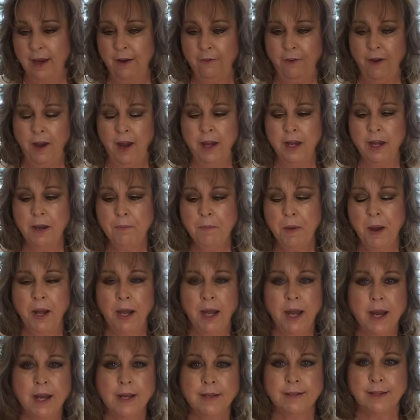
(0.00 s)
If
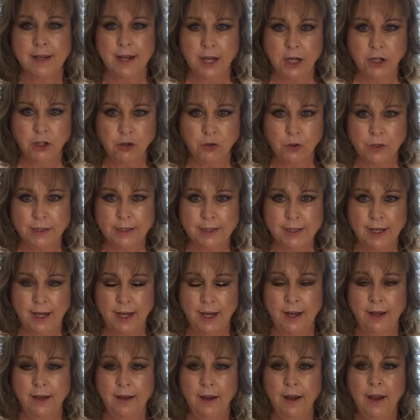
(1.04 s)
anybody is
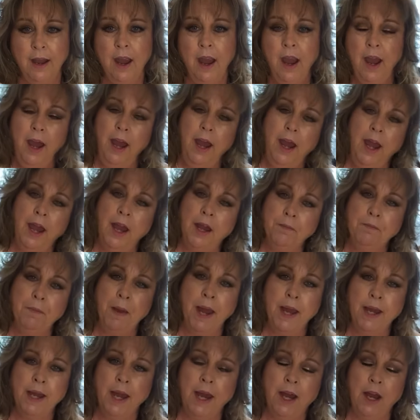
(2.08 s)
interested in
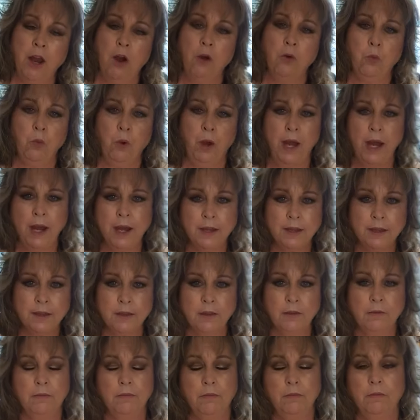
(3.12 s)
making a wreath,
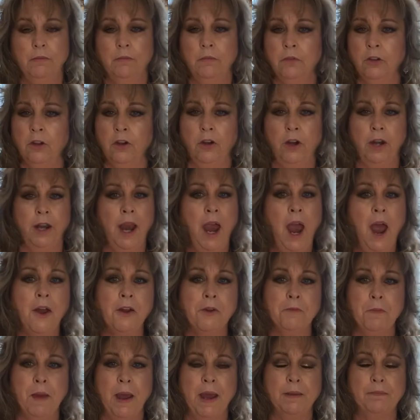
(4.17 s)
learning how to
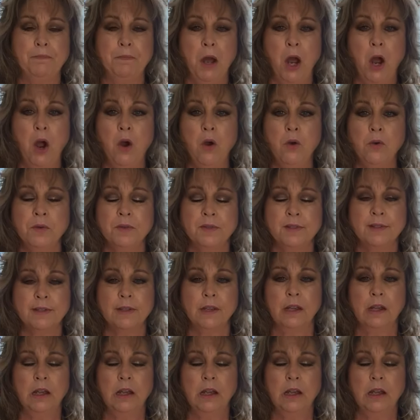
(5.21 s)
make bows,